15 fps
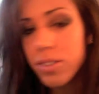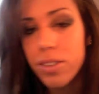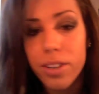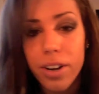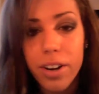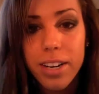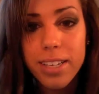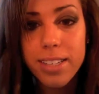you can
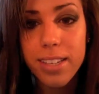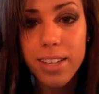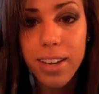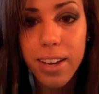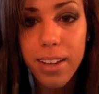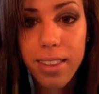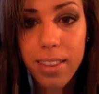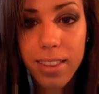already see
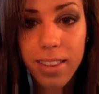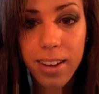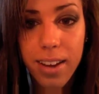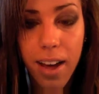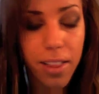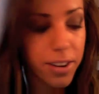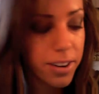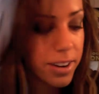the
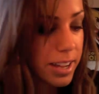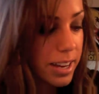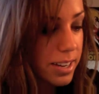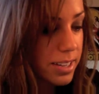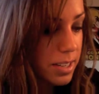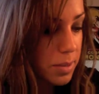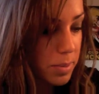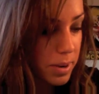color kind of
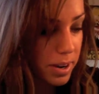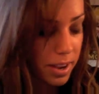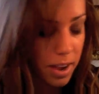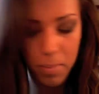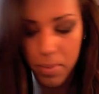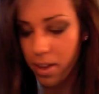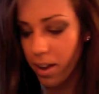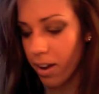deepening up
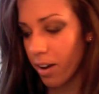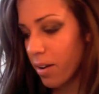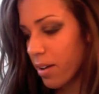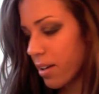there.